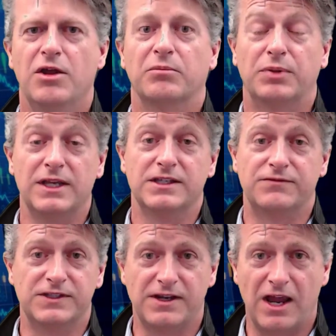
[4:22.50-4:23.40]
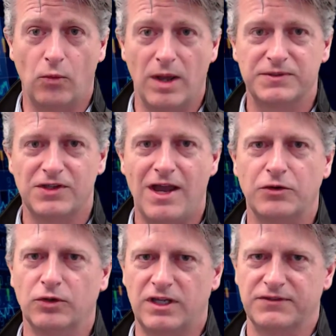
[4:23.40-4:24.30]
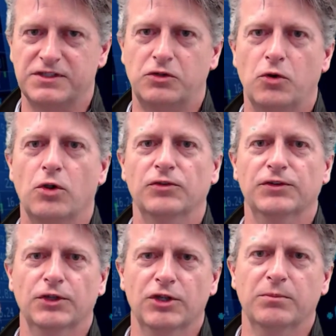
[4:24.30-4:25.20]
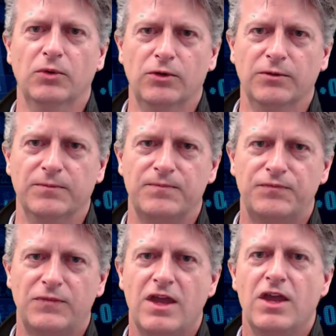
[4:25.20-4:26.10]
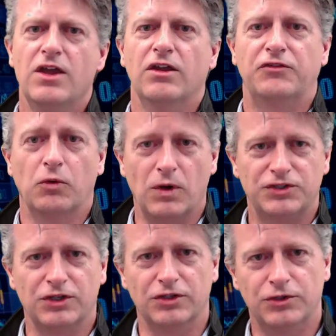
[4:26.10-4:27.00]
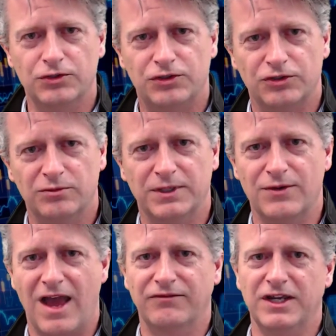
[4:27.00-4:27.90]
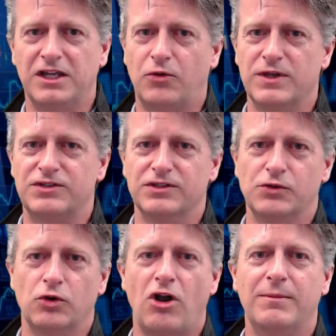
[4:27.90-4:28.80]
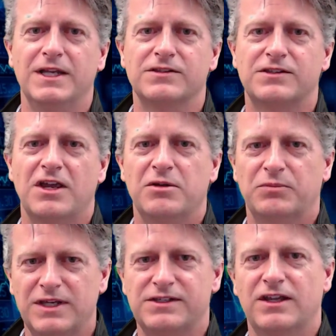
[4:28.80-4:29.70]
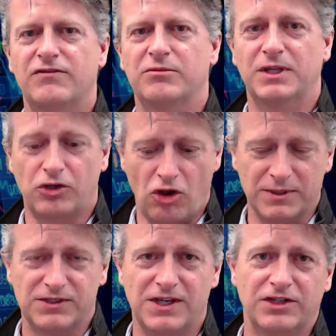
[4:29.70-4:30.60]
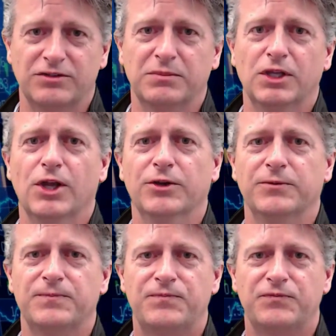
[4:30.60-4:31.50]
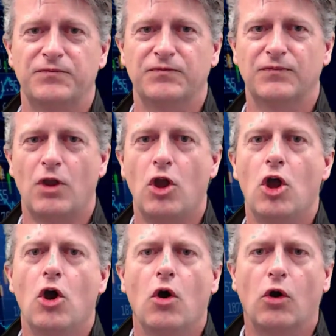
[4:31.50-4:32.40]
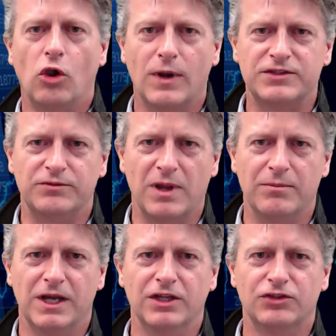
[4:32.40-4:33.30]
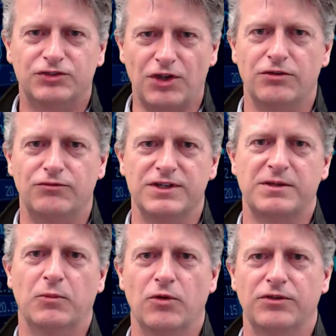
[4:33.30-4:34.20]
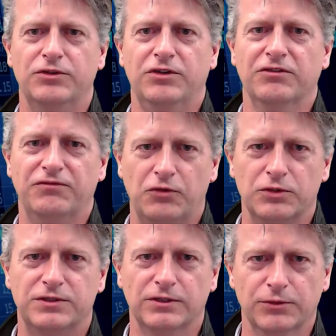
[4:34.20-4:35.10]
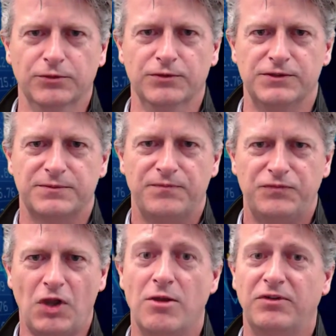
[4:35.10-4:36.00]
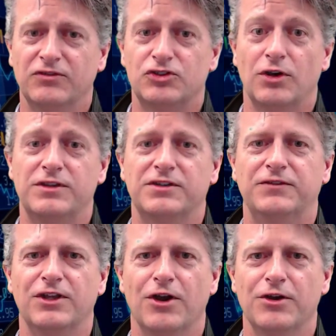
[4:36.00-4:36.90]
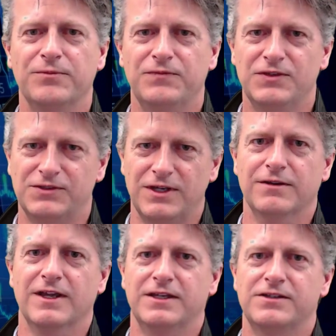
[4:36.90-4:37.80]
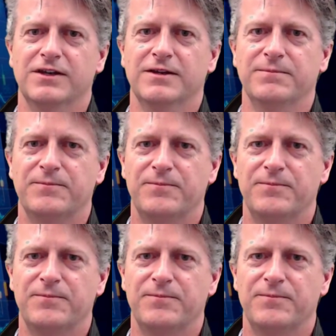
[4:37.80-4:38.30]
Please visit our website or give us a call to learn more. If you're watching on YouTube and you have any questions or comments, please leave them in the comments section below. Always remember, don't risk more than you can afford to lose. I hope you've enjoyed this video. See you next time.